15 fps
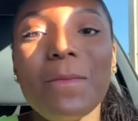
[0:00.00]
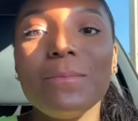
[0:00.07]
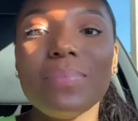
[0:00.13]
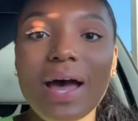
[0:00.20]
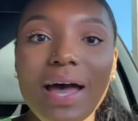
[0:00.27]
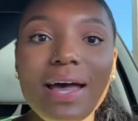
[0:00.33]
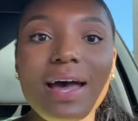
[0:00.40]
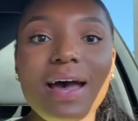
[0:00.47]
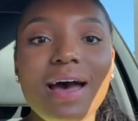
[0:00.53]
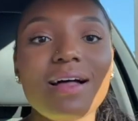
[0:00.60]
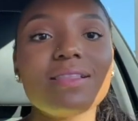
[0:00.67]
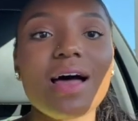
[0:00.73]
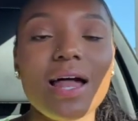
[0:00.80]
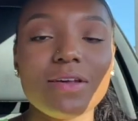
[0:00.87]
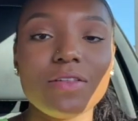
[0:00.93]
but
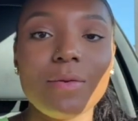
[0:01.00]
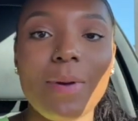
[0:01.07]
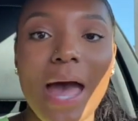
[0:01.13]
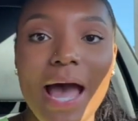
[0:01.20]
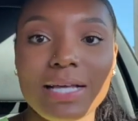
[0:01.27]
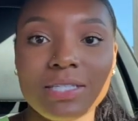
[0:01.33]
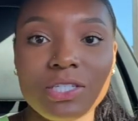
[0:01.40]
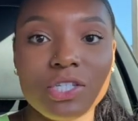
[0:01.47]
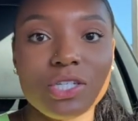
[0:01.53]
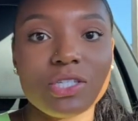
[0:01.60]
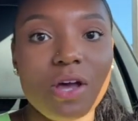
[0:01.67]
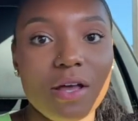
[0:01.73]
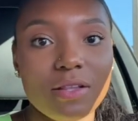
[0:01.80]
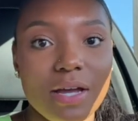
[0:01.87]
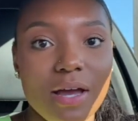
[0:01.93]
a lot of the passages
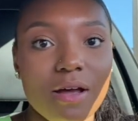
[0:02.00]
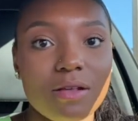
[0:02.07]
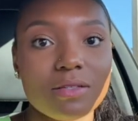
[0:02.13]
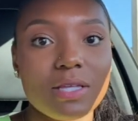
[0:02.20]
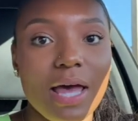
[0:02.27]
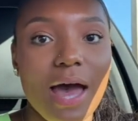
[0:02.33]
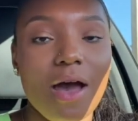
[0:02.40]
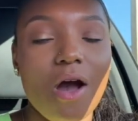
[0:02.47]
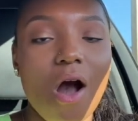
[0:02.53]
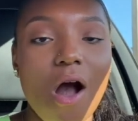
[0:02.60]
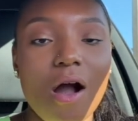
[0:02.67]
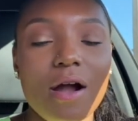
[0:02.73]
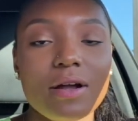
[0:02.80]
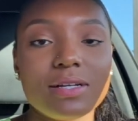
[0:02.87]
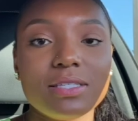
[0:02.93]
on the LSAT
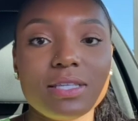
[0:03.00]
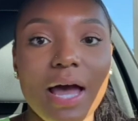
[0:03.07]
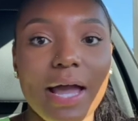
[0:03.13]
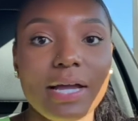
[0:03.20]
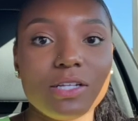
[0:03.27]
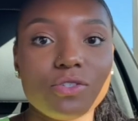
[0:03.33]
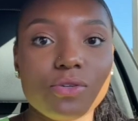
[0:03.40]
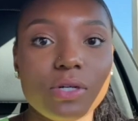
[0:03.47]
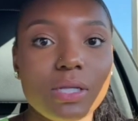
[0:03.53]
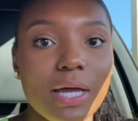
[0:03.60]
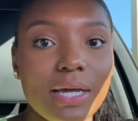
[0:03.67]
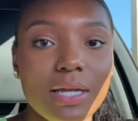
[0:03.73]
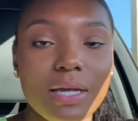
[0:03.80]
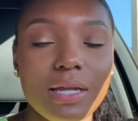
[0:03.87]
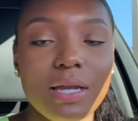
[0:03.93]
are science
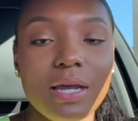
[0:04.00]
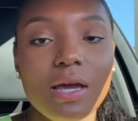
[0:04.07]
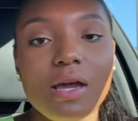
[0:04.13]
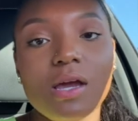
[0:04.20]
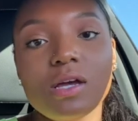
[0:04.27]
related,